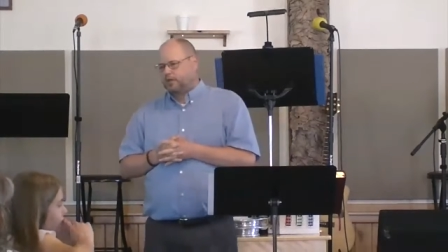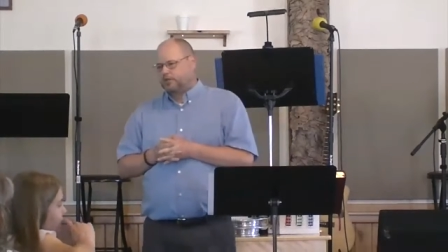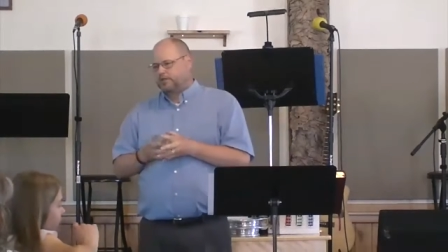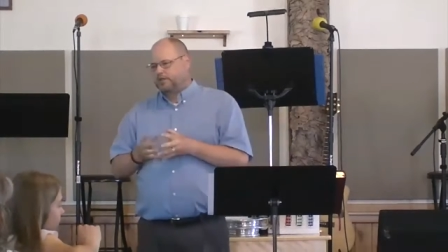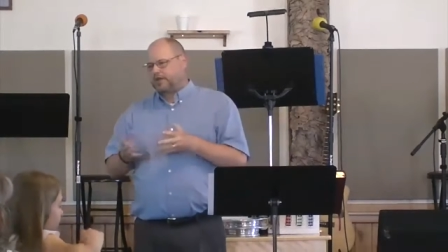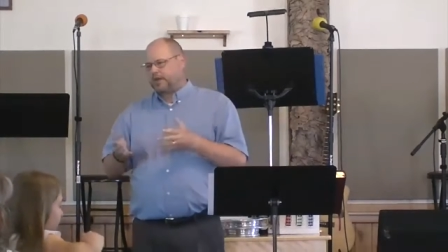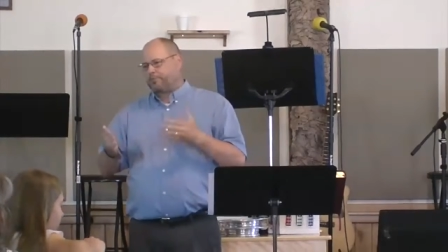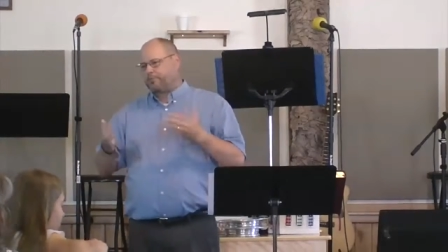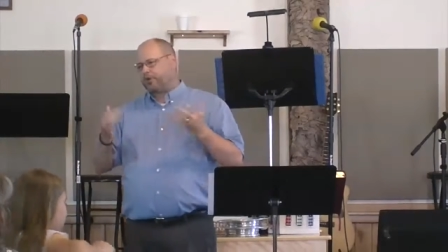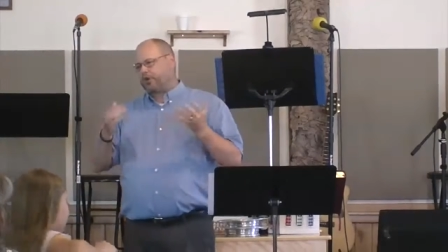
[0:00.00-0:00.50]

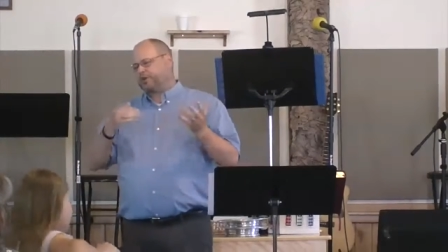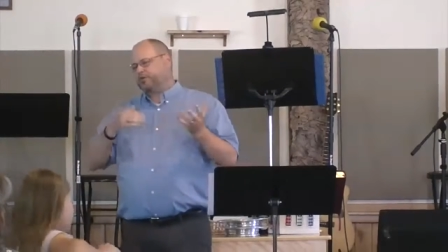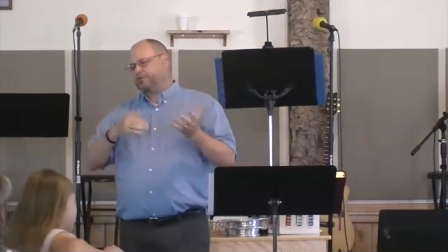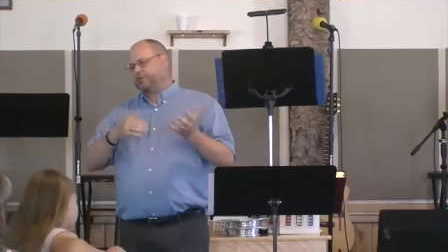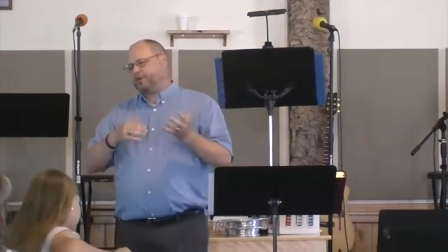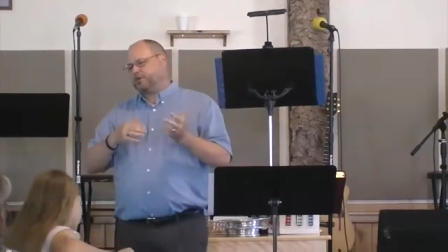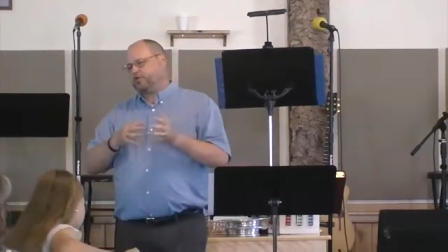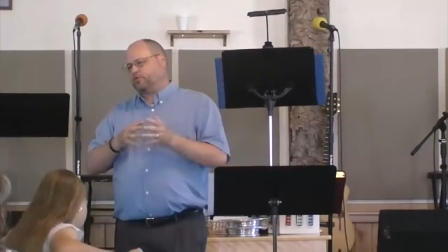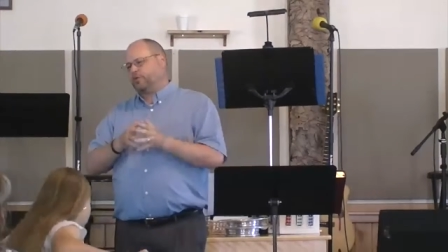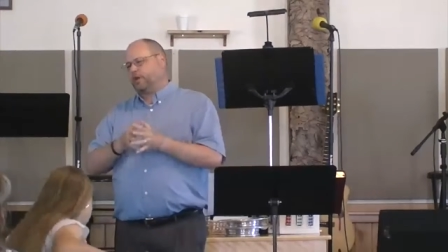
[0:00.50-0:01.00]
See, that
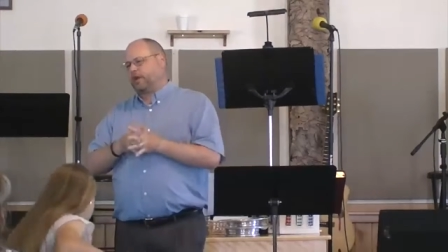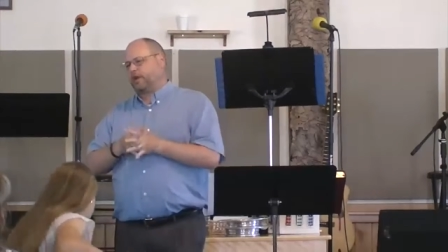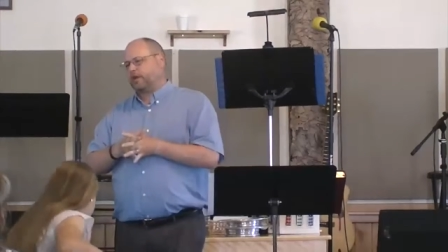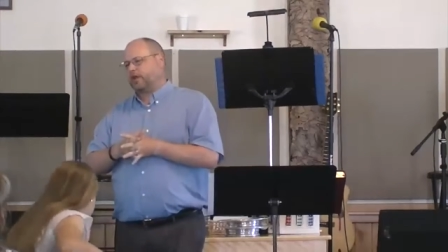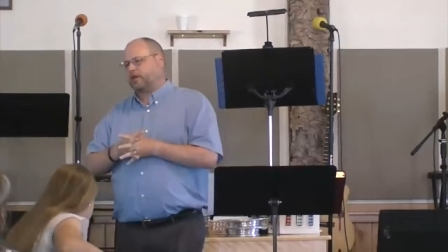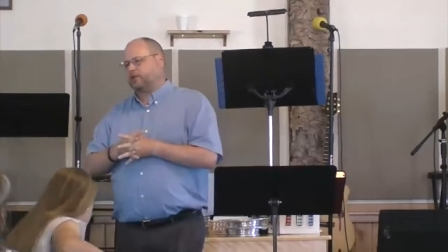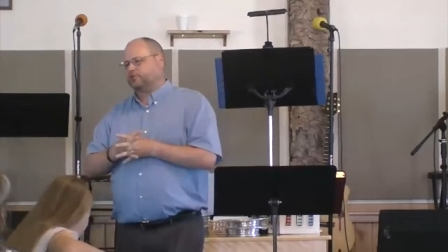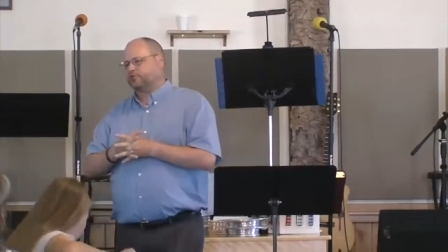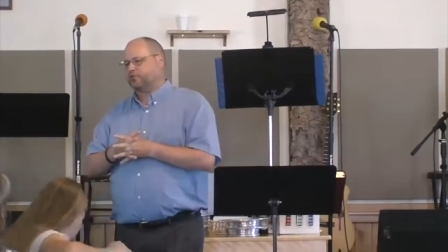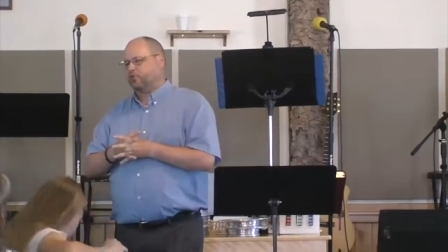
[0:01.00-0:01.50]
brings me to my
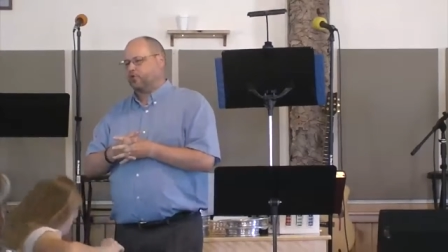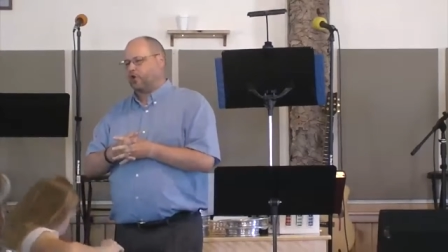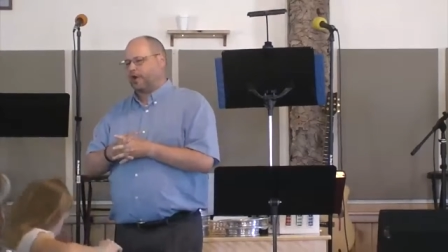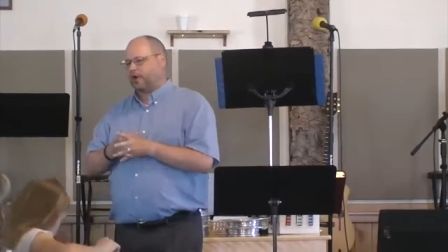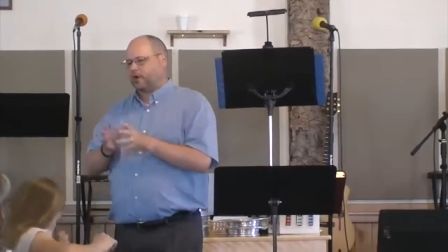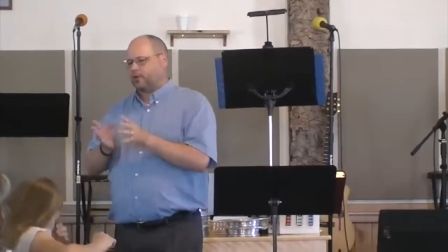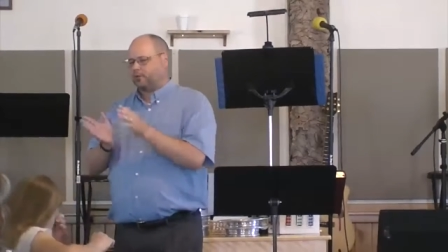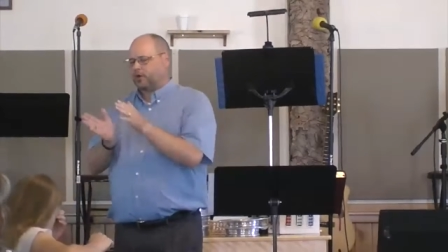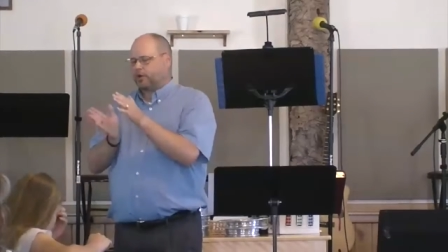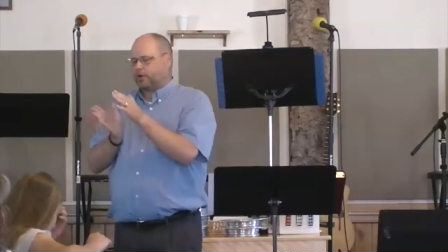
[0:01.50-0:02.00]
next
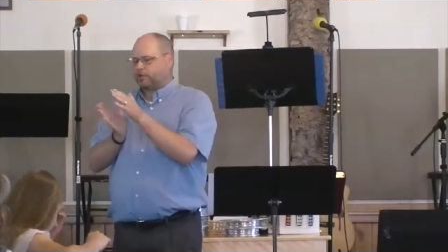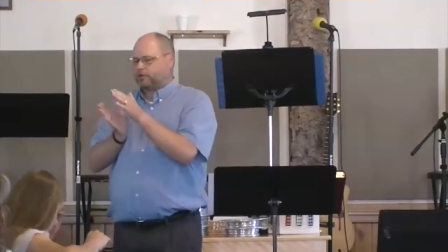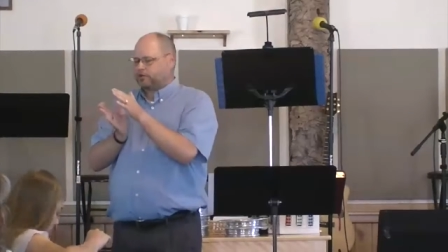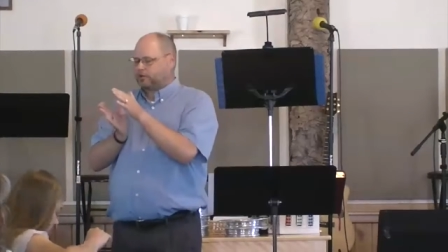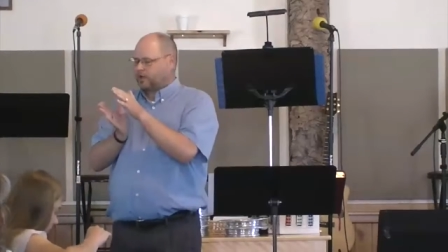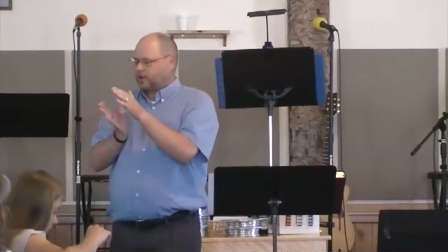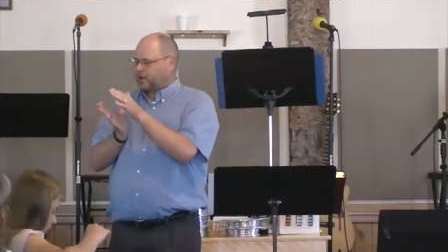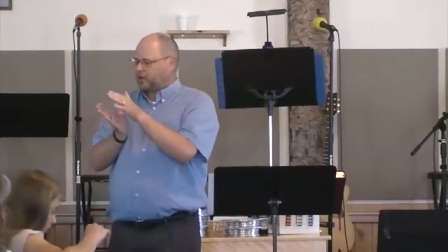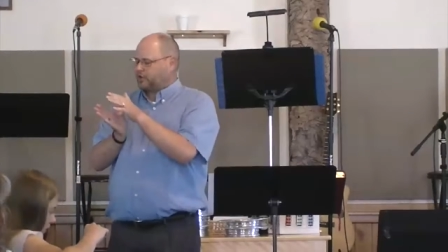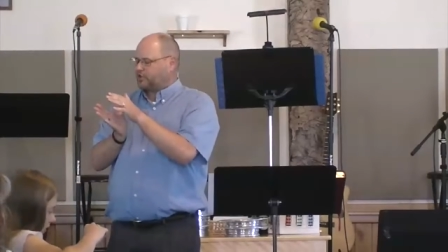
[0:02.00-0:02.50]
point. I'm going
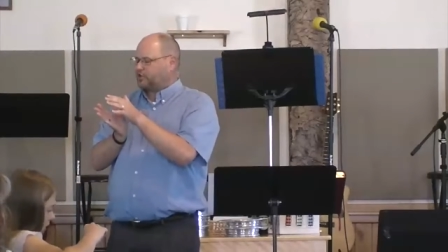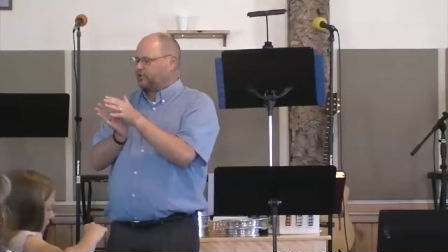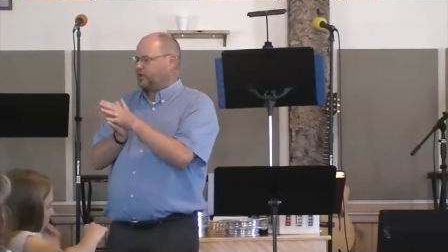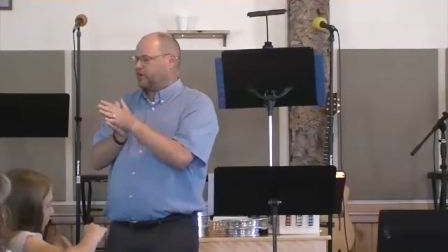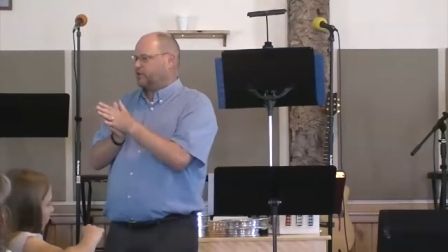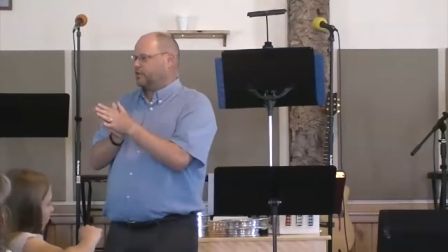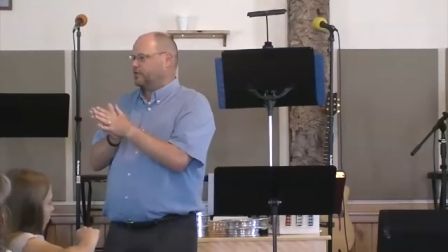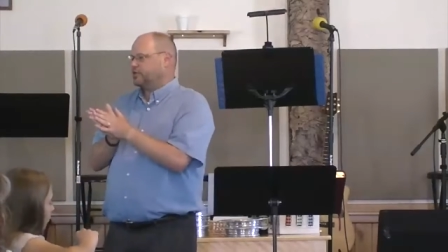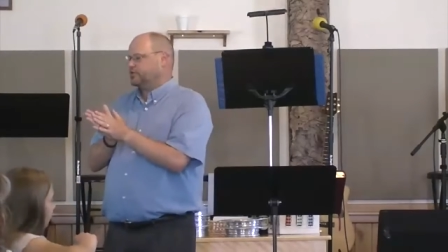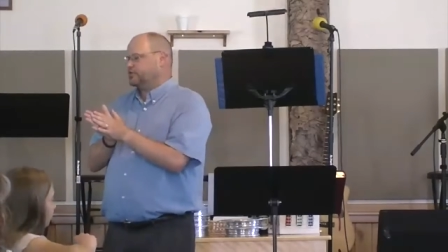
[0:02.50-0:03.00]
to kind of
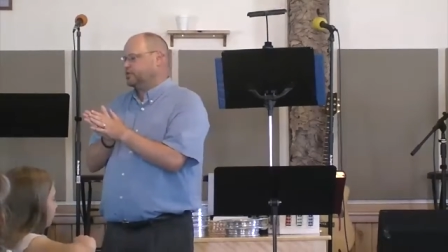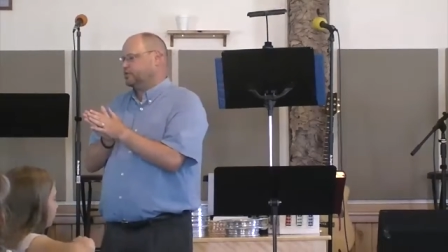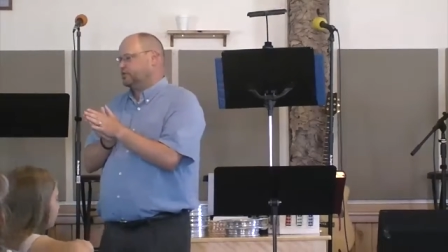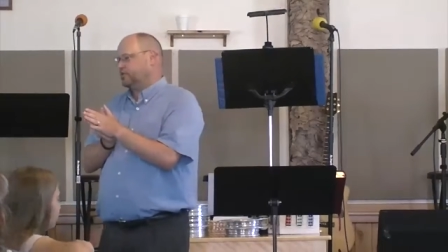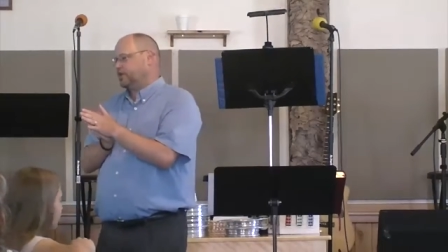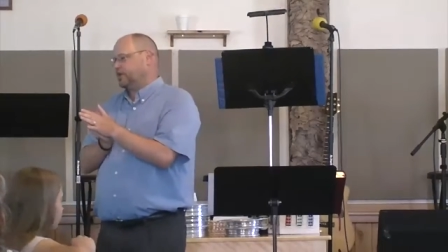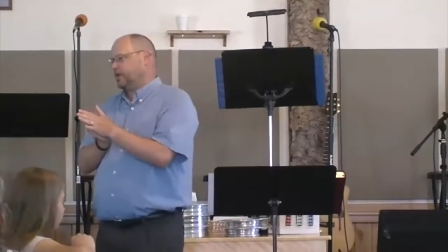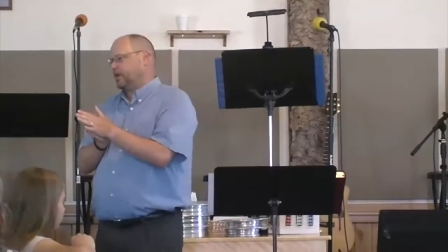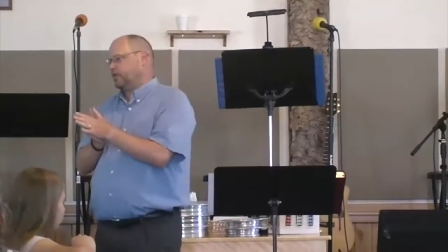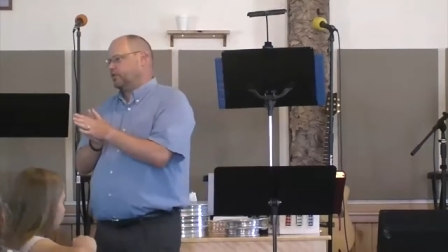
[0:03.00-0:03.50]
share these two
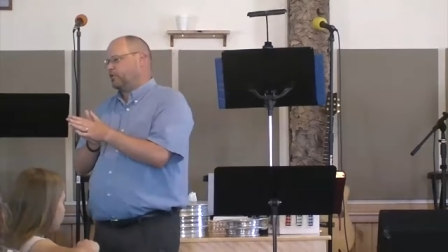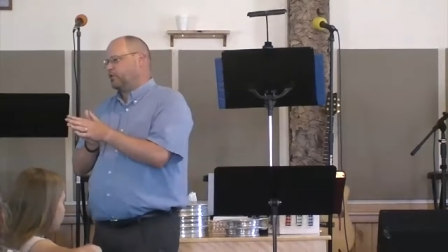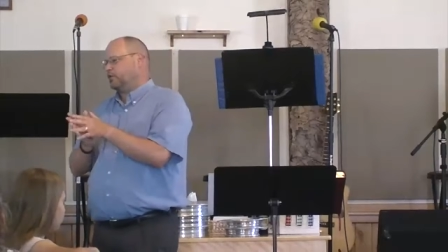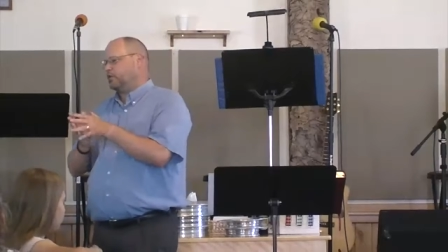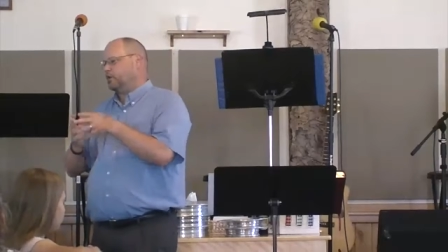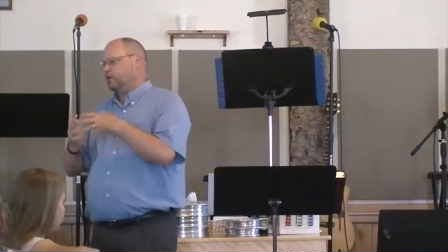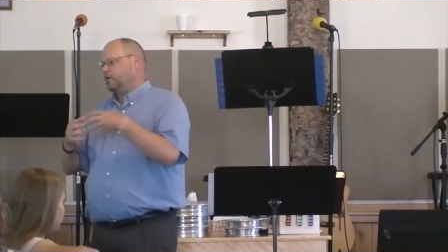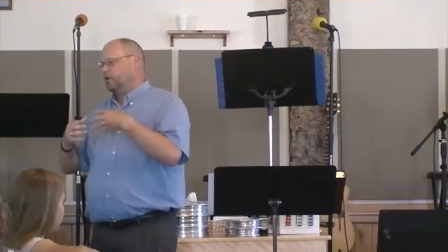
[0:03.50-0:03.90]
together.